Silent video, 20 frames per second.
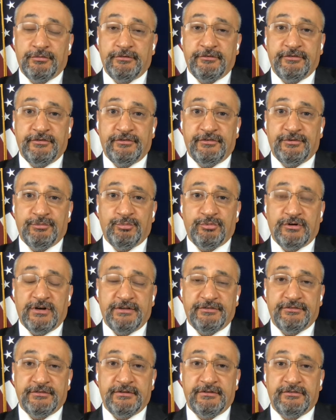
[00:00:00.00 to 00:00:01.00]
it through a system
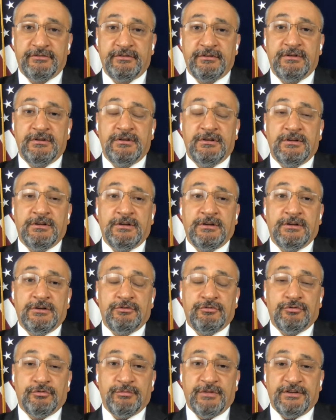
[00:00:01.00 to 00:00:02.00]
process
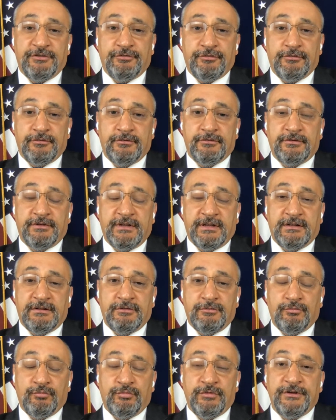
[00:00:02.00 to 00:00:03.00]
to make sure
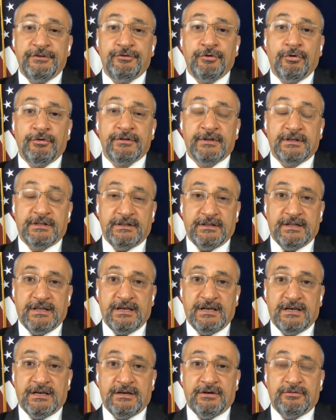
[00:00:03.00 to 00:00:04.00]
that we don't
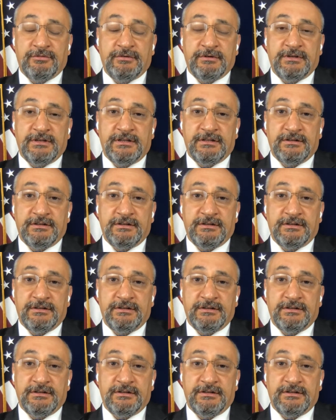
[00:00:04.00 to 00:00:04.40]
allow